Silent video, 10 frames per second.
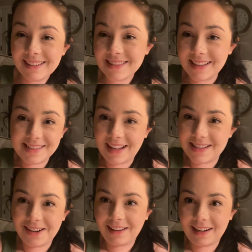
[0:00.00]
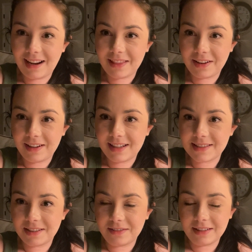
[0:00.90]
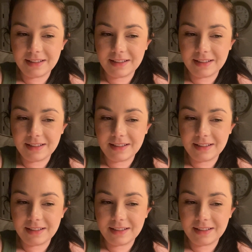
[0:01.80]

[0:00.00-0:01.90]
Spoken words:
Sunset's here at like 9:30, so